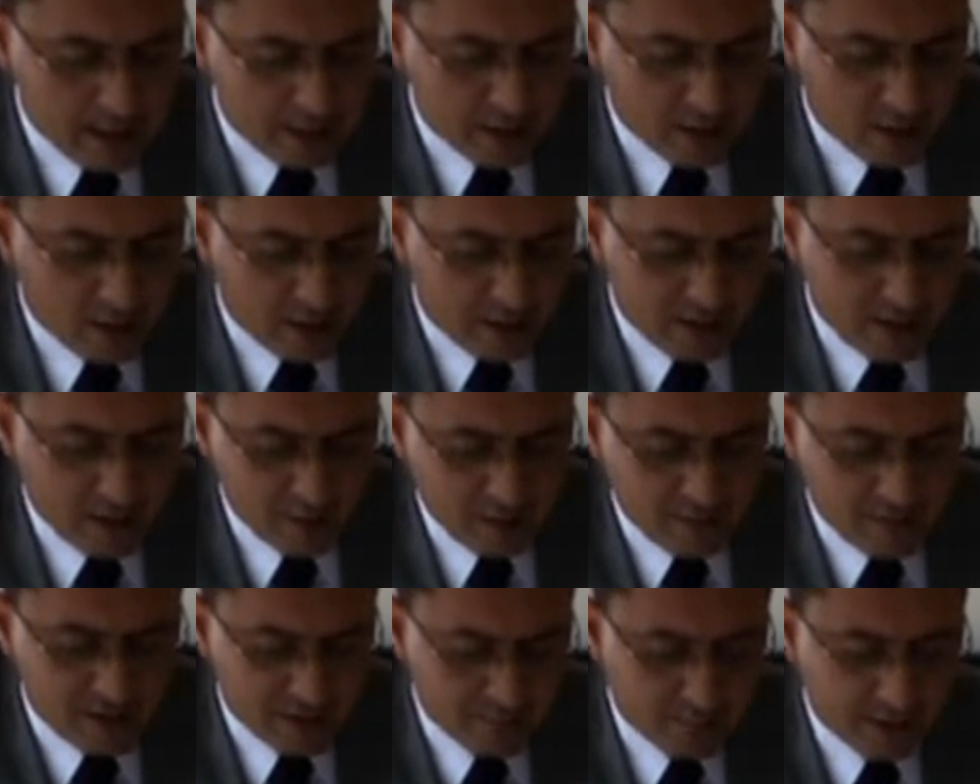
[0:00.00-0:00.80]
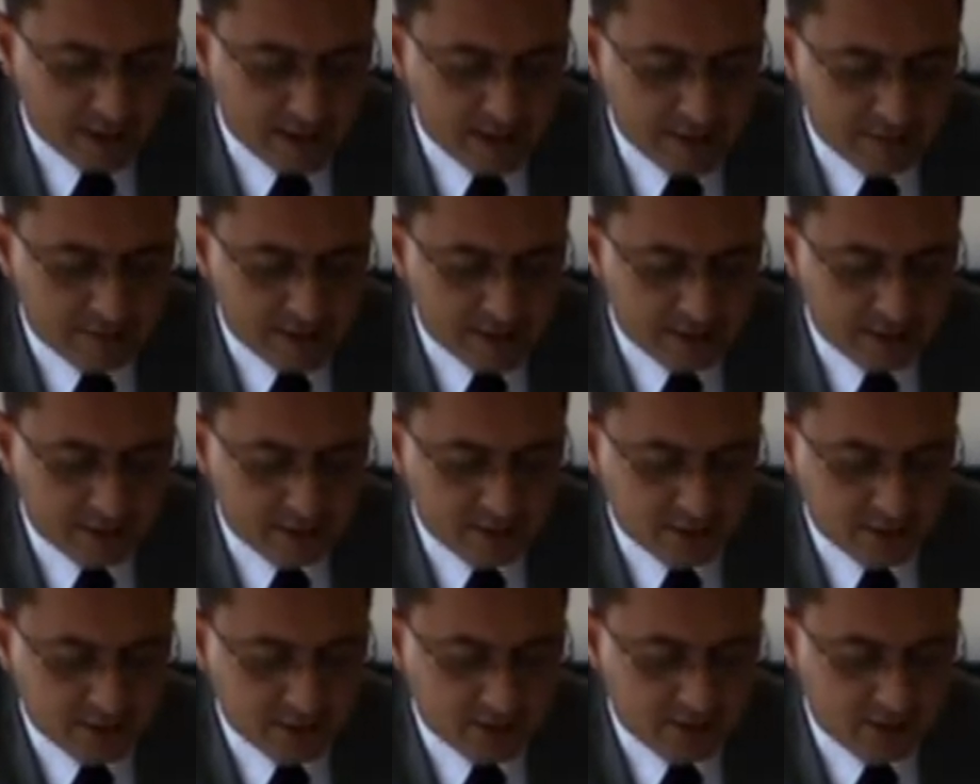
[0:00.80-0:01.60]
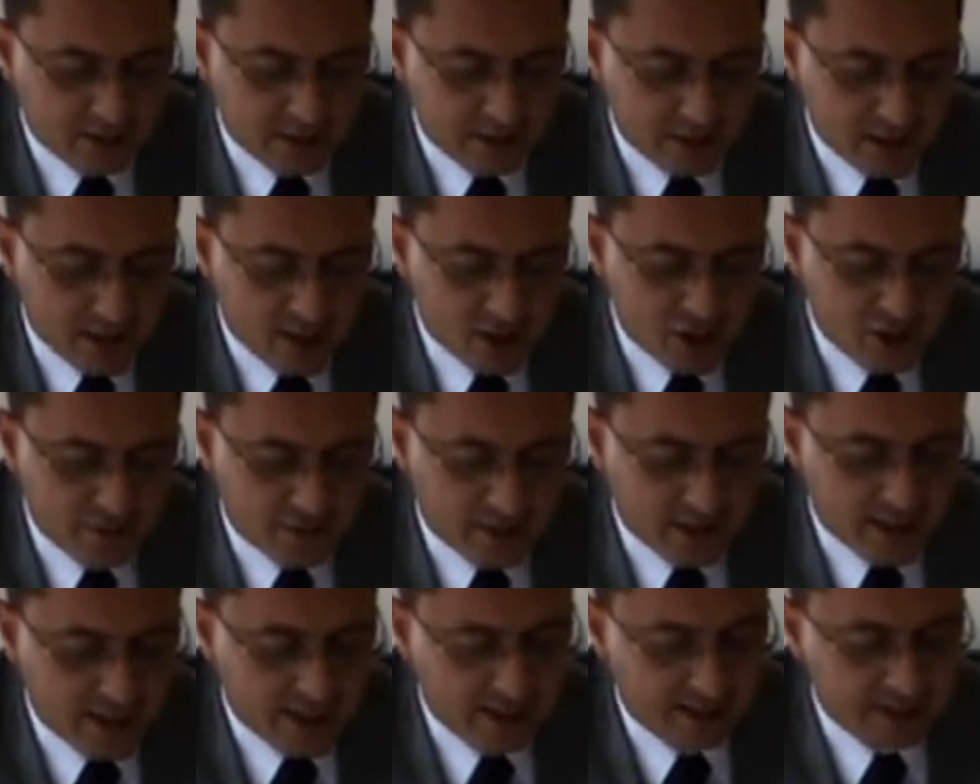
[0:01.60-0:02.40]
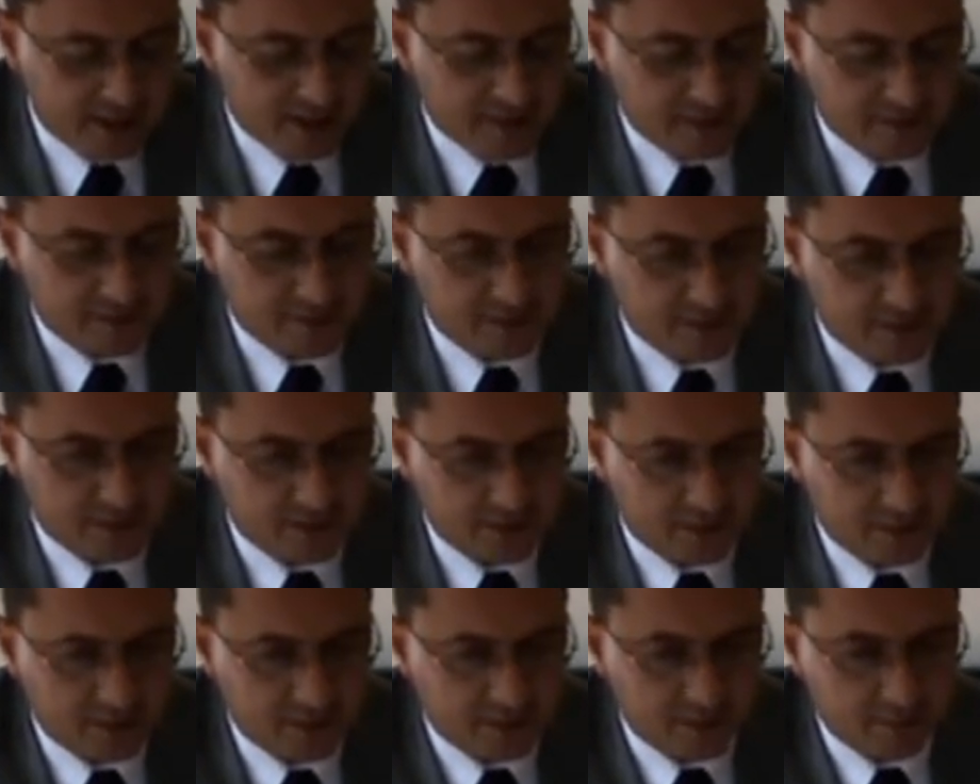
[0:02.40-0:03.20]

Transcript: Now, however, I believe that the large variety of uh,